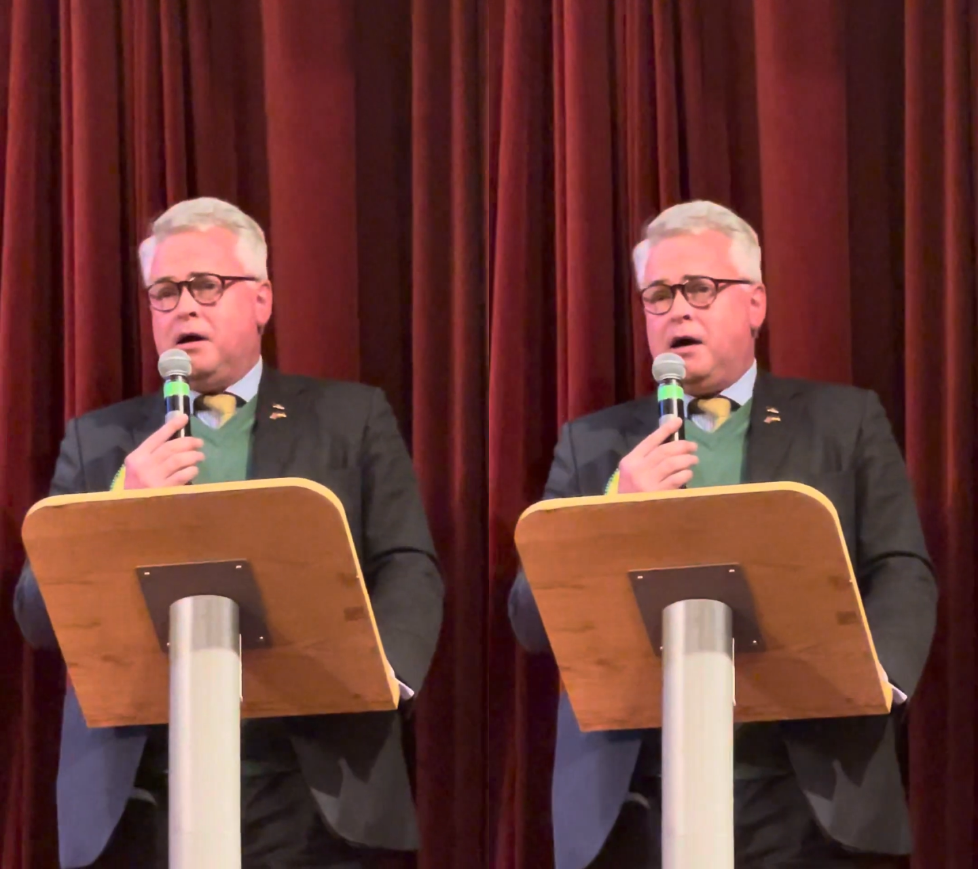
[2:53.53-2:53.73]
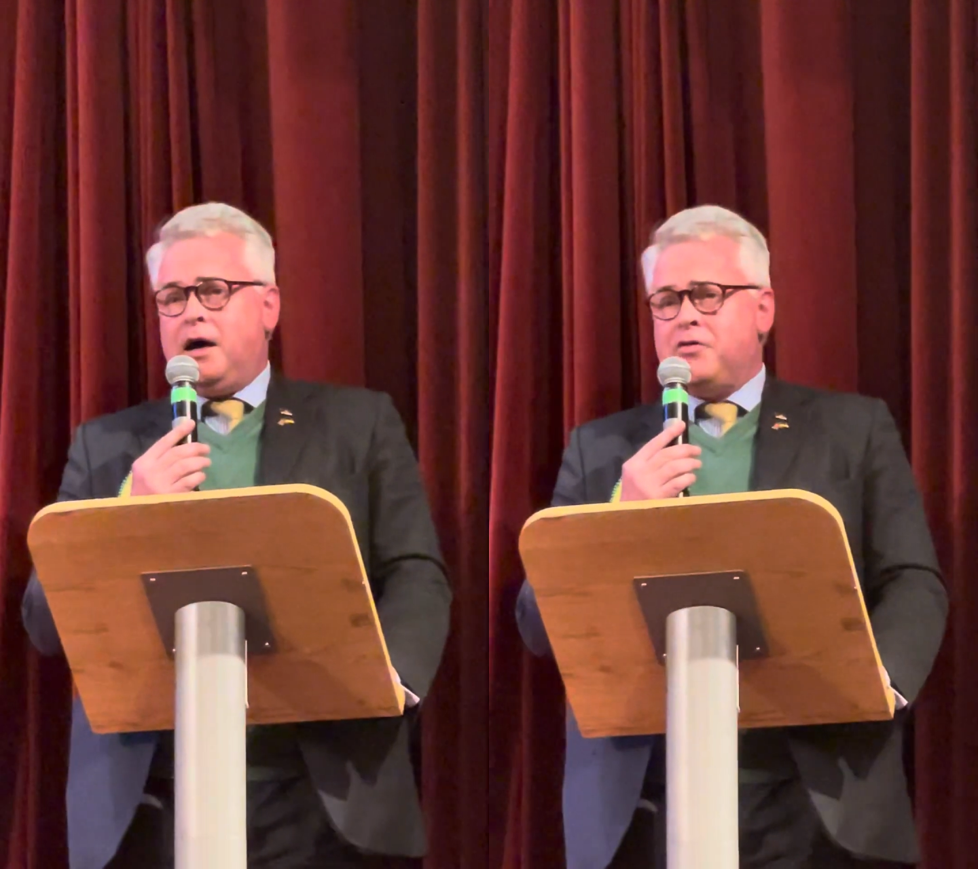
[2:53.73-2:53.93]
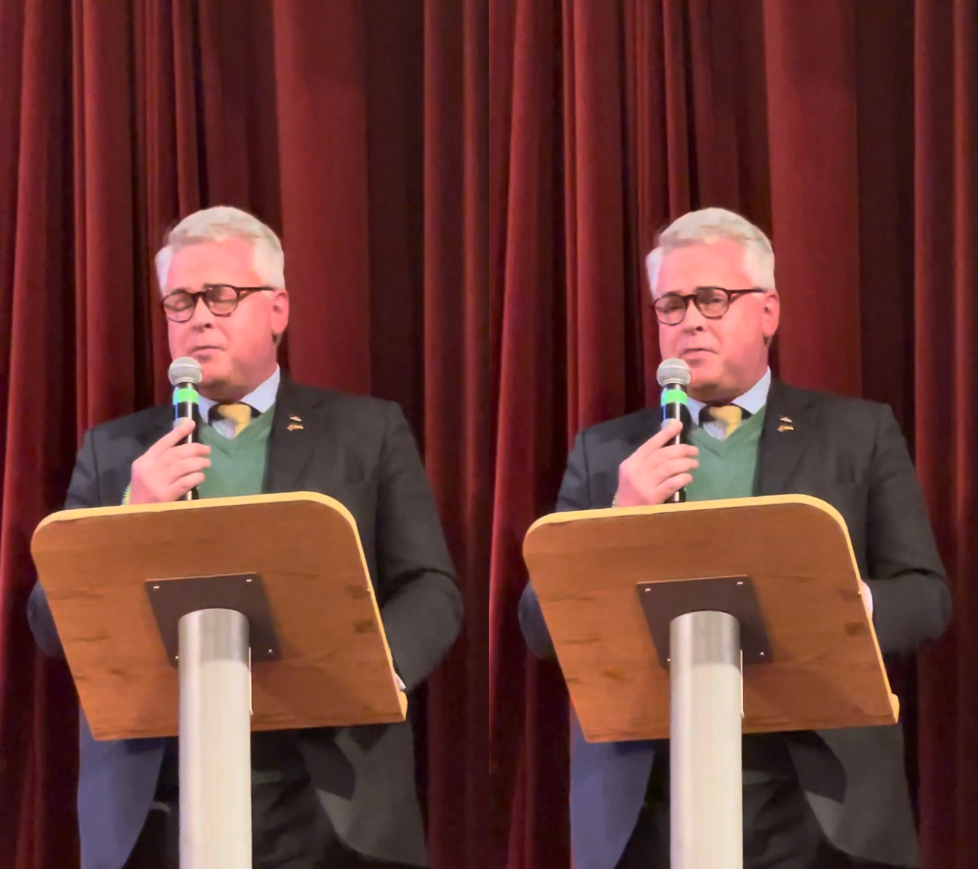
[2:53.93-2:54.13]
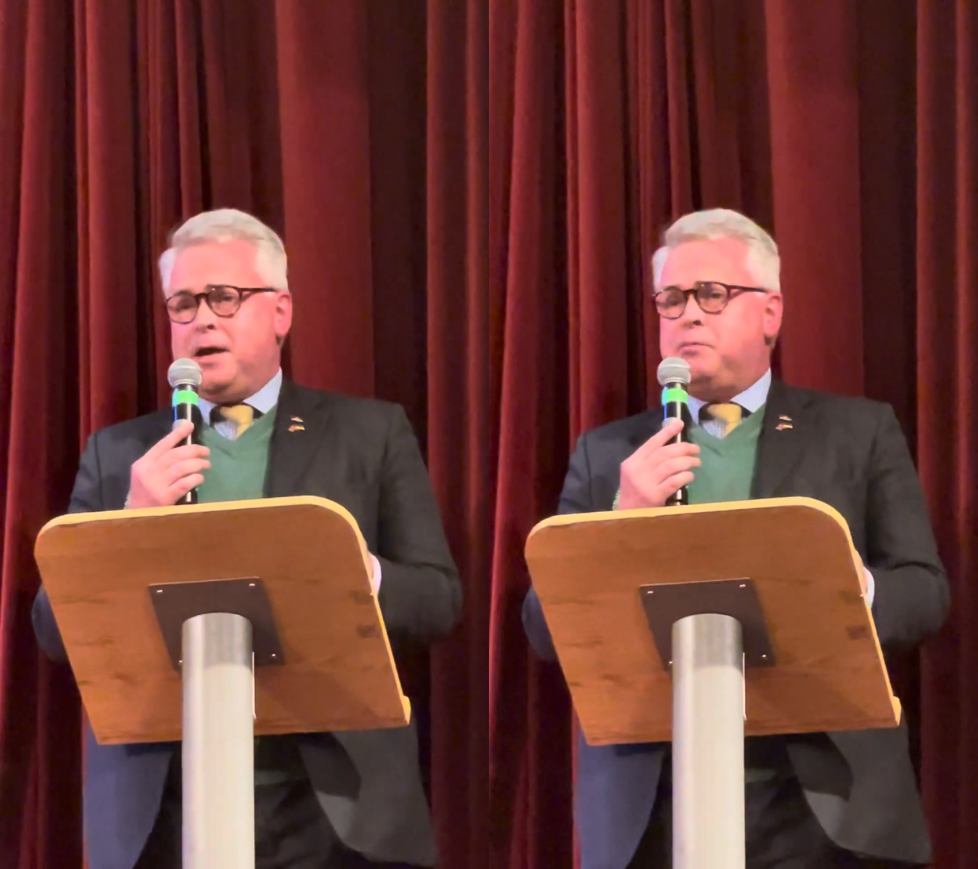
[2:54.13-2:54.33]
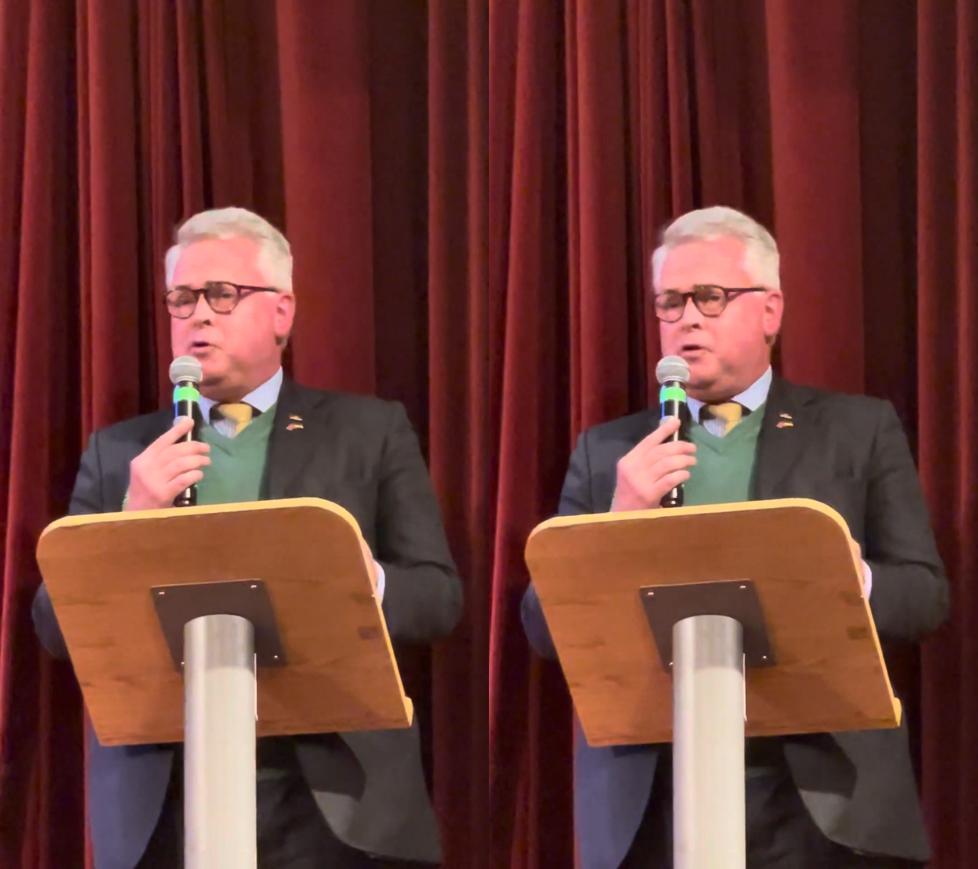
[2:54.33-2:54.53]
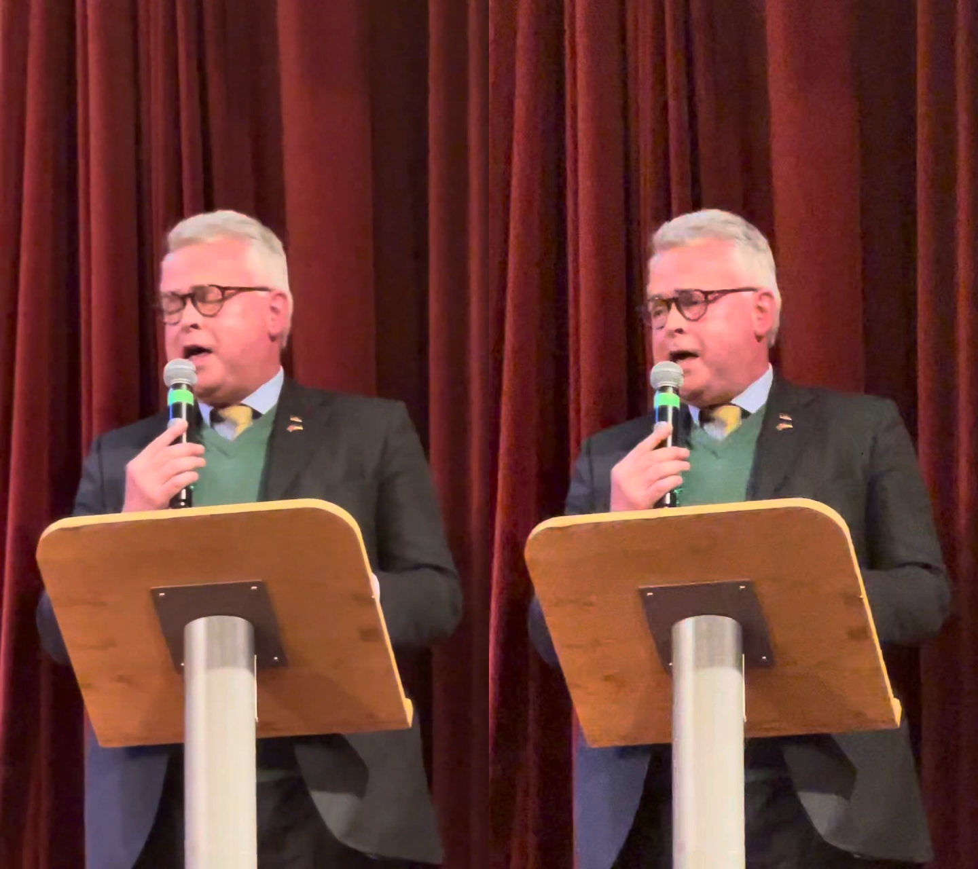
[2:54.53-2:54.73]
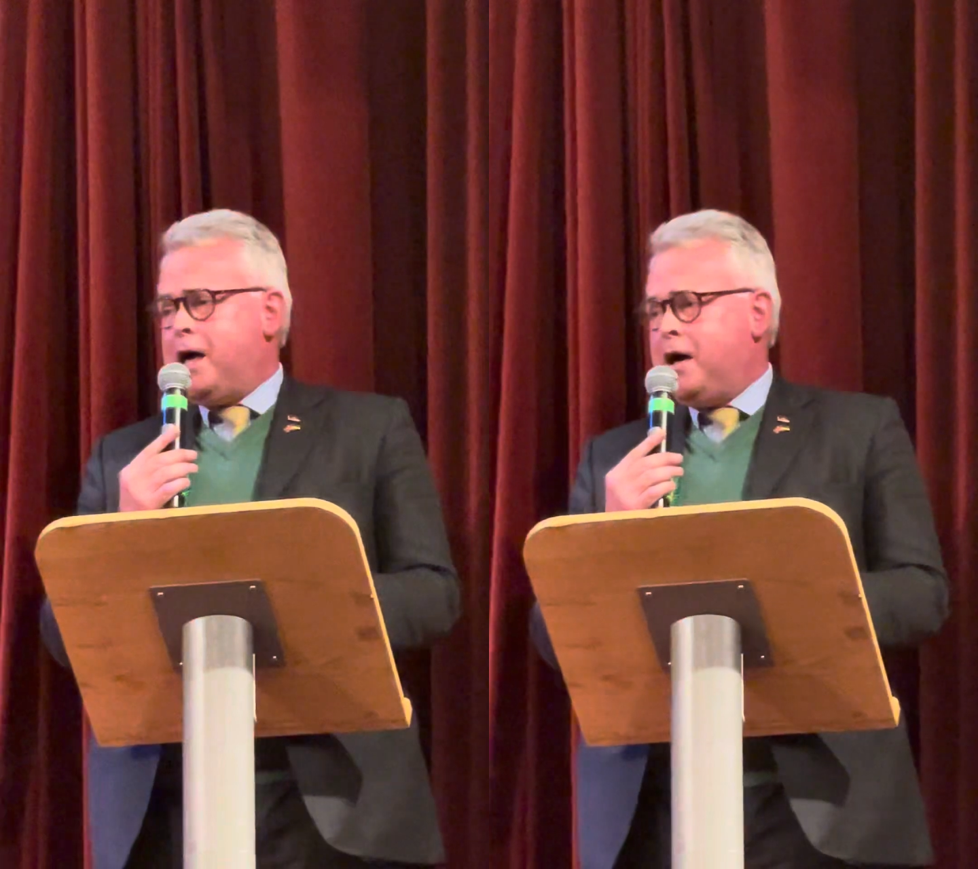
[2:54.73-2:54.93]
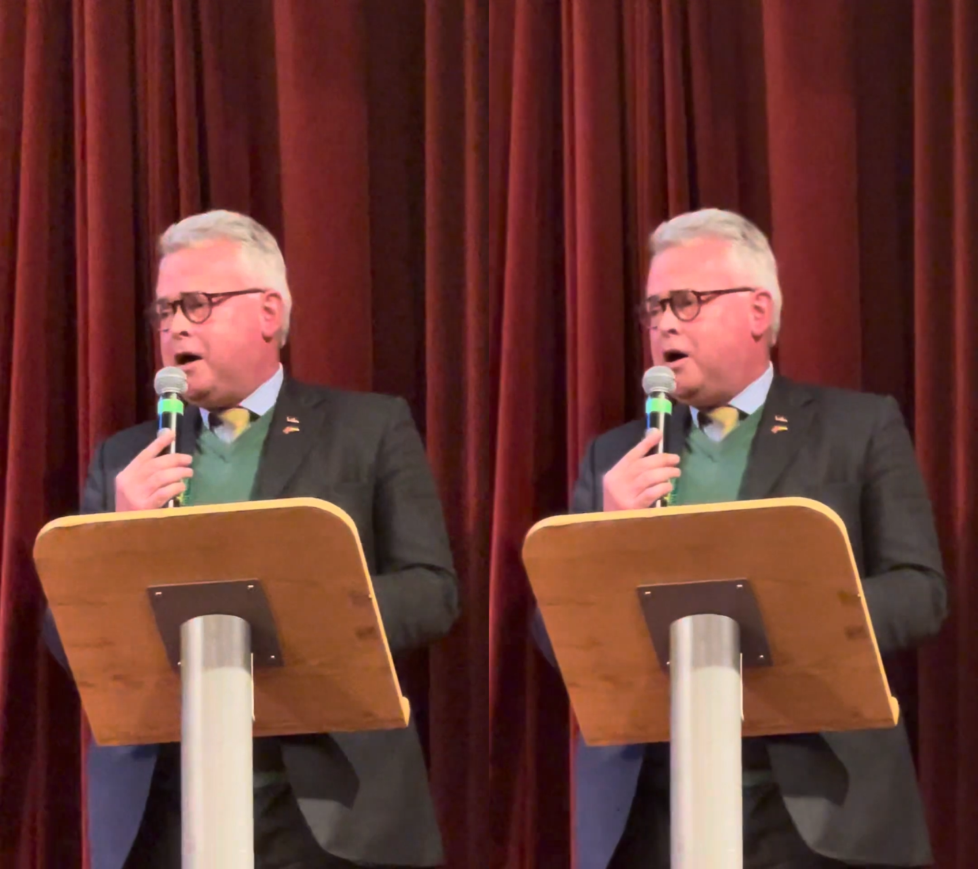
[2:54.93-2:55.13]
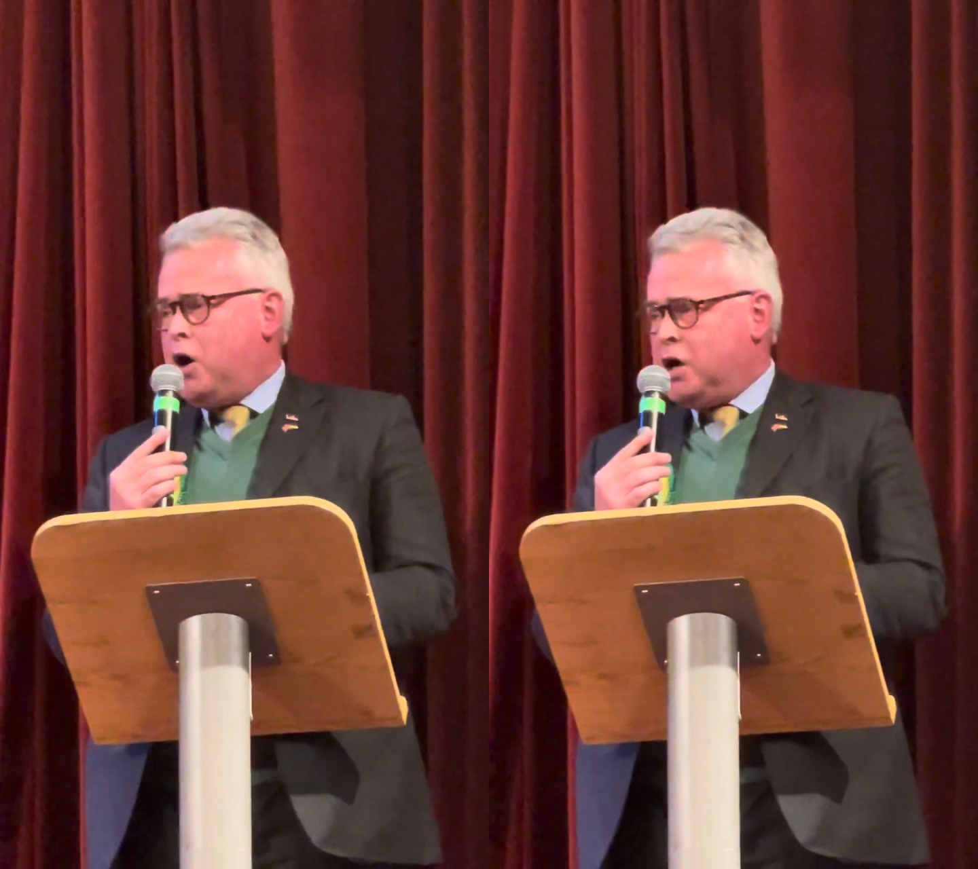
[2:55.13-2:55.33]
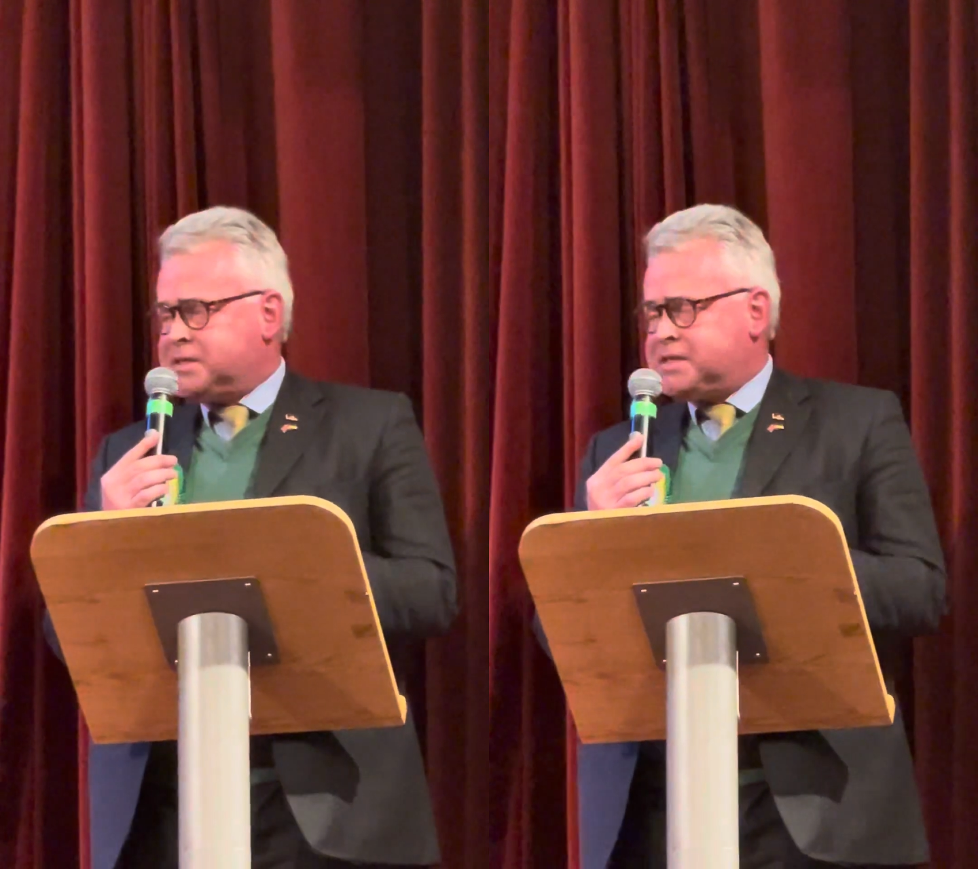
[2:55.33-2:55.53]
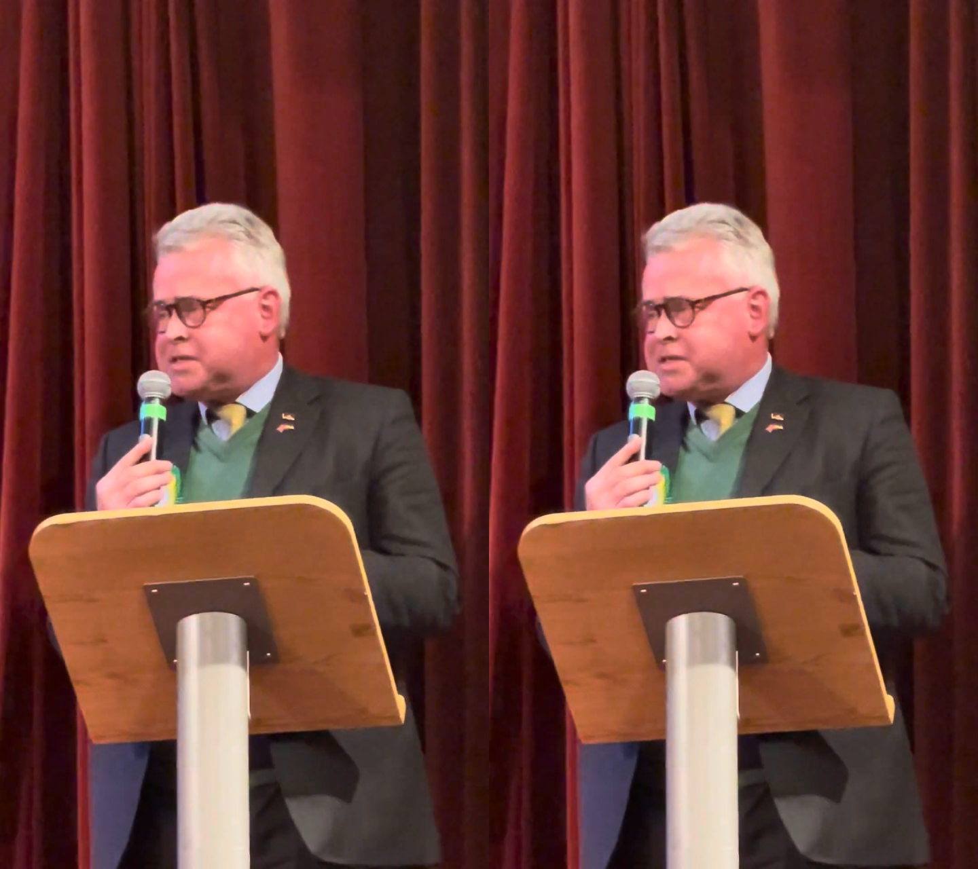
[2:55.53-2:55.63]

And the people there are